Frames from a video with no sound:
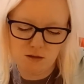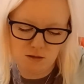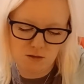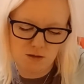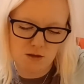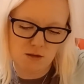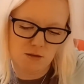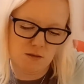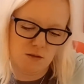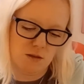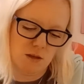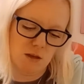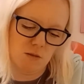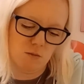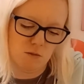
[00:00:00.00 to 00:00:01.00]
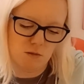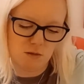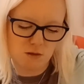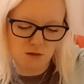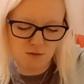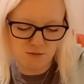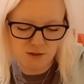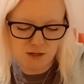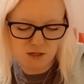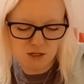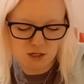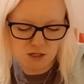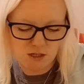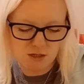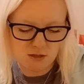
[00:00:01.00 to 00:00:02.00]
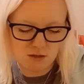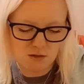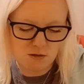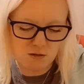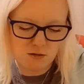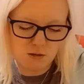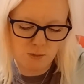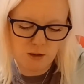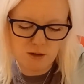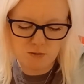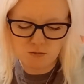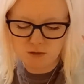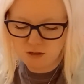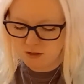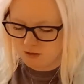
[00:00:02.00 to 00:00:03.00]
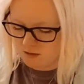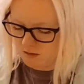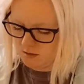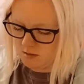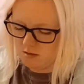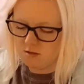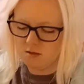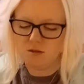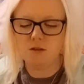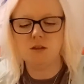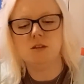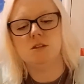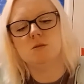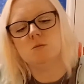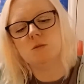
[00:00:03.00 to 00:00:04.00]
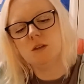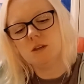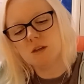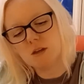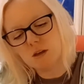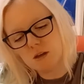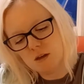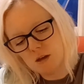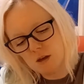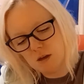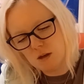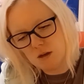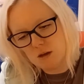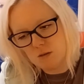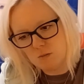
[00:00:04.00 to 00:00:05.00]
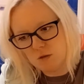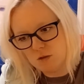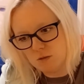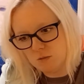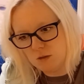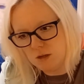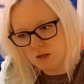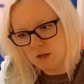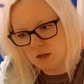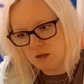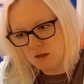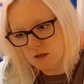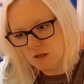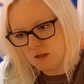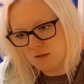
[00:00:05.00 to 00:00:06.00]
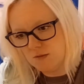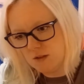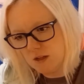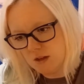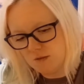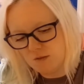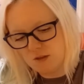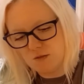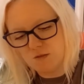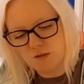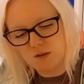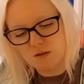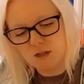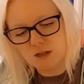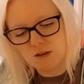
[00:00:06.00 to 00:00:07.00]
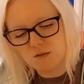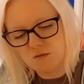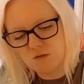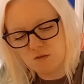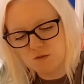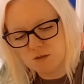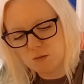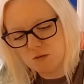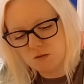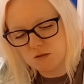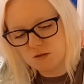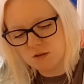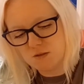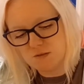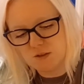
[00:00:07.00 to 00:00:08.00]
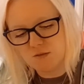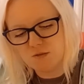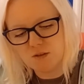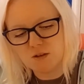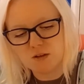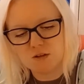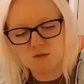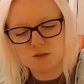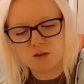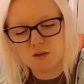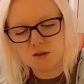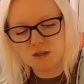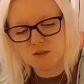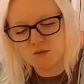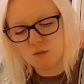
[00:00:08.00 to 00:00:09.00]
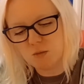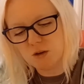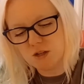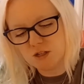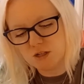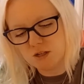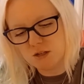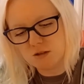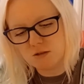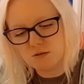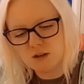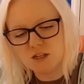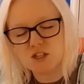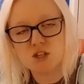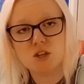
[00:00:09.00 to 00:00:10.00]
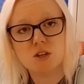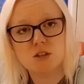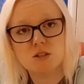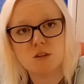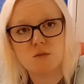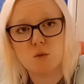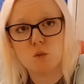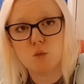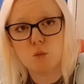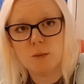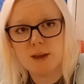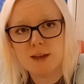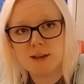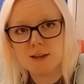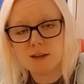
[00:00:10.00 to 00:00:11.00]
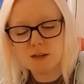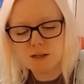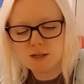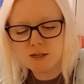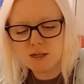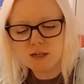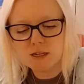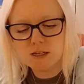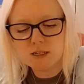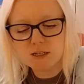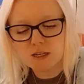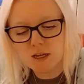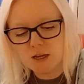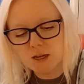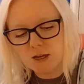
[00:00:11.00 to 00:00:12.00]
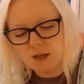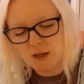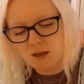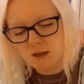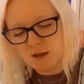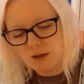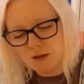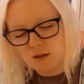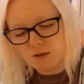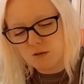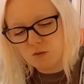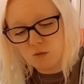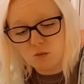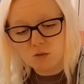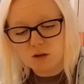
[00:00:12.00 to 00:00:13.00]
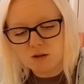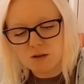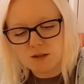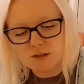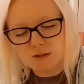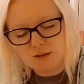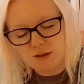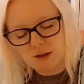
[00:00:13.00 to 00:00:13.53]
Let's see what love energies are about this week between the 17th and the 13th. Spirit guides of love and light of the highest vibration and the greatest good of all mankind. All kind.